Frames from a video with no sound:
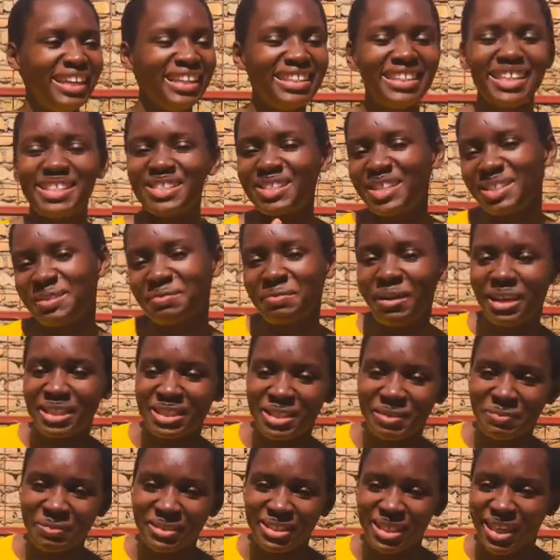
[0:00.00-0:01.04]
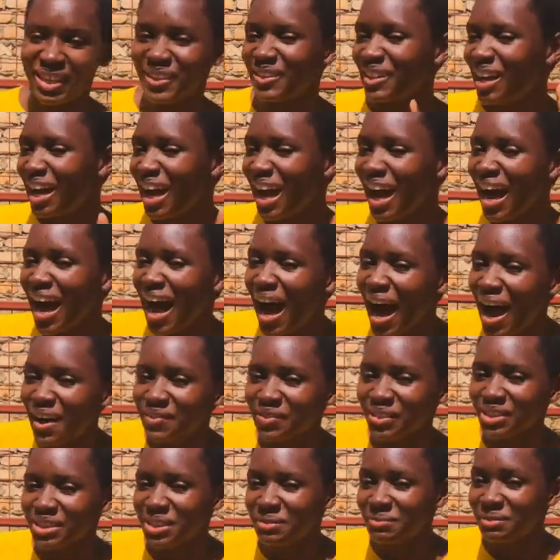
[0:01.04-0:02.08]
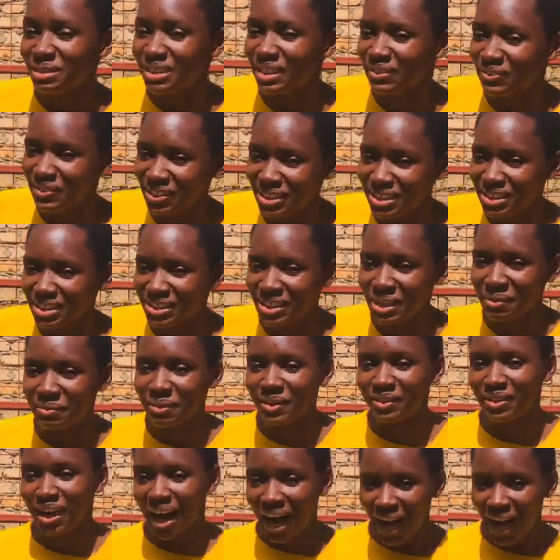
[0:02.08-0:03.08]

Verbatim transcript: just go to my YouTube channel. I have already made a video about